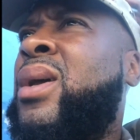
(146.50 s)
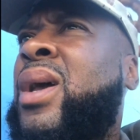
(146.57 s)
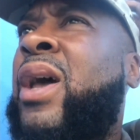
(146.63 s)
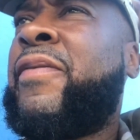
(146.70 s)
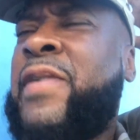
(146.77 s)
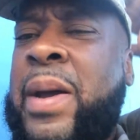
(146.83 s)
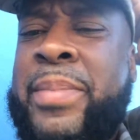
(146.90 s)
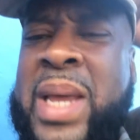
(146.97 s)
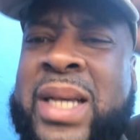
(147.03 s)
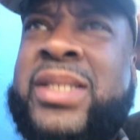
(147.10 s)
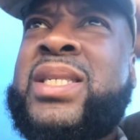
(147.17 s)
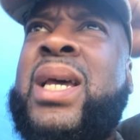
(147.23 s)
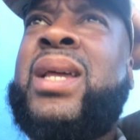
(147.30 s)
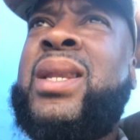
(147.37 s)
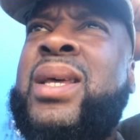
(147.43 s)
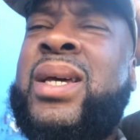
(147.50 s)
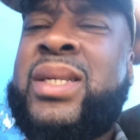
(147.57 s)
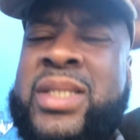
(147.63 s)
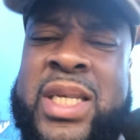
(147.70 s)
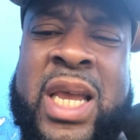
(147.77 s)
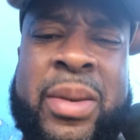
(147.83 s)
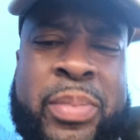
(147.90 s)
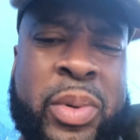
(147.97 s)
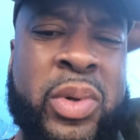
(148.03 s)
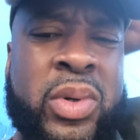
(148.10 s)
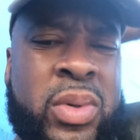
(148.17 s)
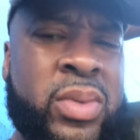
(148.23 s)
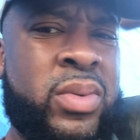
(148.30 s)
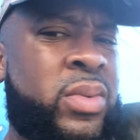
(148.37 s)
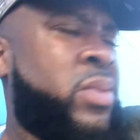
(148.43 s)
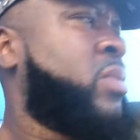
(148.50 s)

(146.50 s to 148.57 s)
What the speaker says: if I'm not setting the example, there's